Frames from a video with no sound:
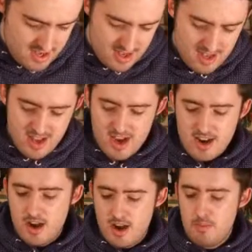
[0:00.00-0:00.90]
Yeah, no,
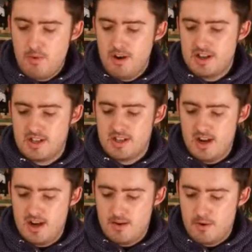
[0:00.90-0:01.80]
I want to
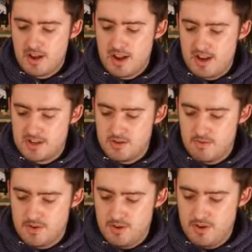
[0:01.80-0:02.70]
get it sort
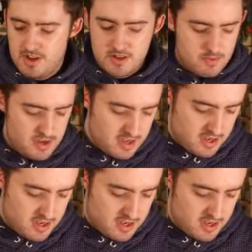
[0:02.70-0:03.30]
of done this week.